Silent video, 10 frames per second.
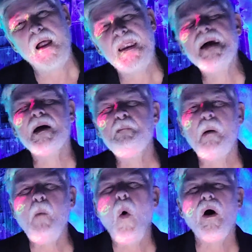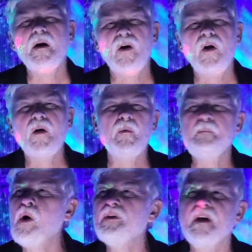Lincoln Memorial
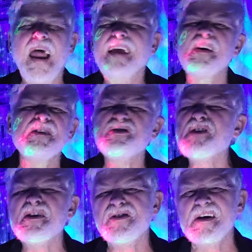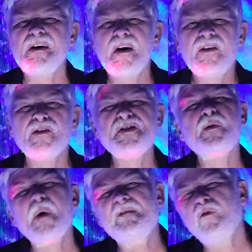built in 1860, there's
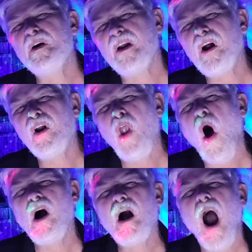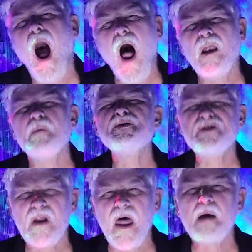three foot long columns,
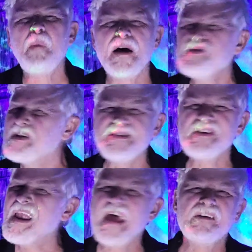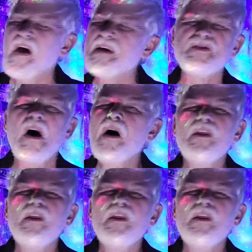stalagmites and stalactites.